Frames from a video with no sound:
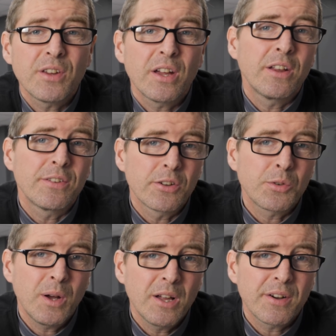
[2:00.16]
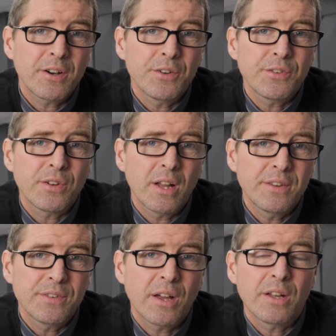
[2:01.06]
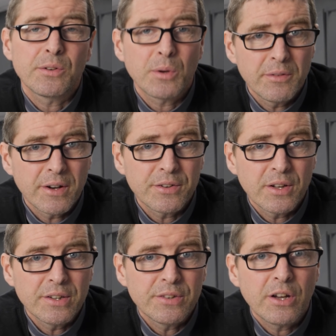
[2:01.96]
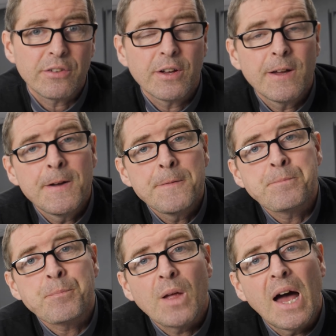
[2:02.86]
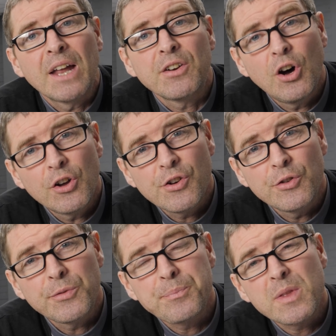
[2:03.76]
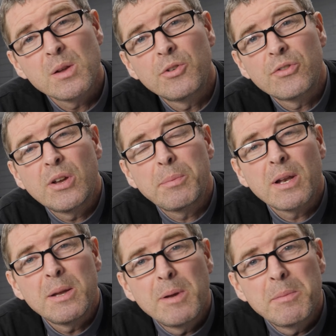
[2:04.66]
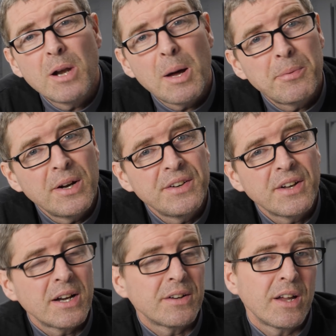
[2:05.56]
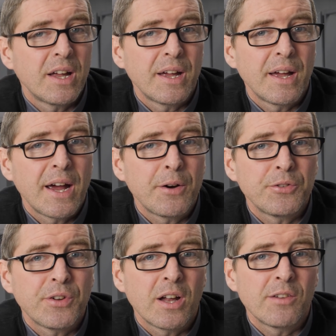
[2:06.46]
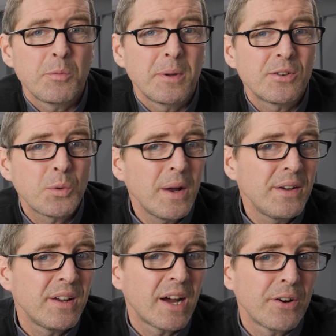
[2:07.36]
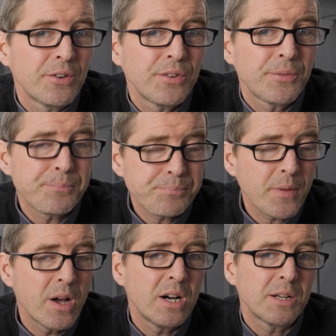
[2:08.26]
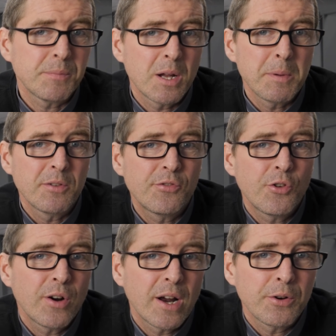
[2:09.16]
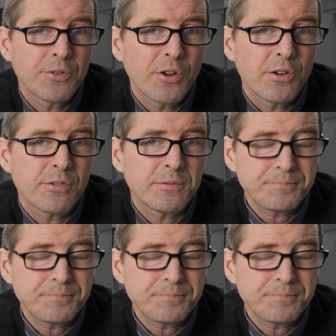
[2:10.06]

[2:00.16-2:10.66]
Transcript: cycle, so twelve hours lights on, twelve hours lights off. And autos, which typically people operate at uh, hours on of about twenty hours on and about four hours off.